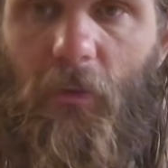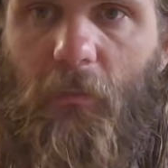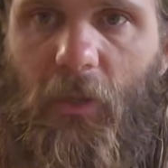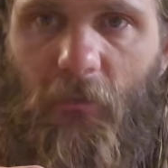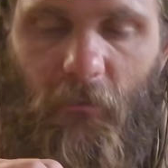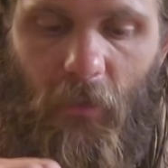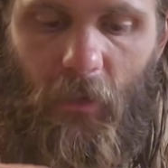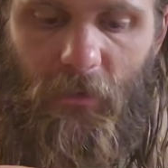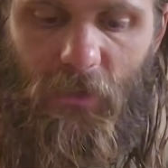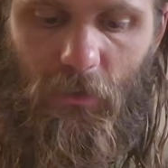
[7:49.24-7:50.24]
B
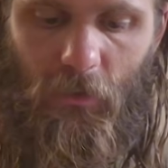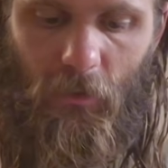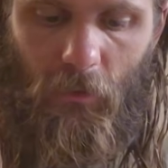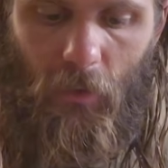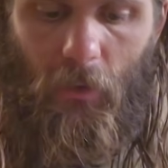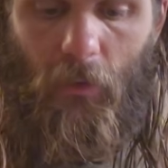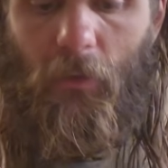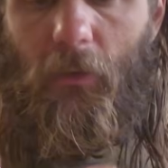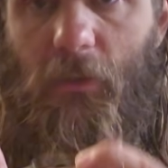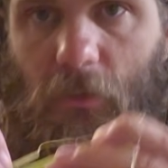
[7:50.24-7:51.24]
flat string.
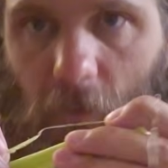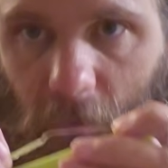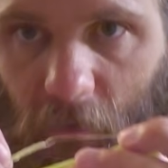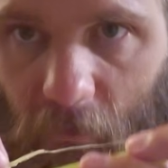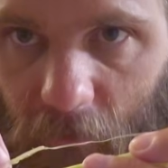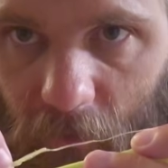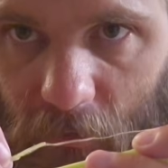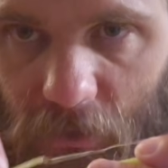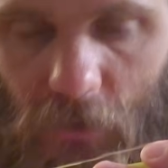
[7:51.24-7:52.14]
It's going to be the thinnest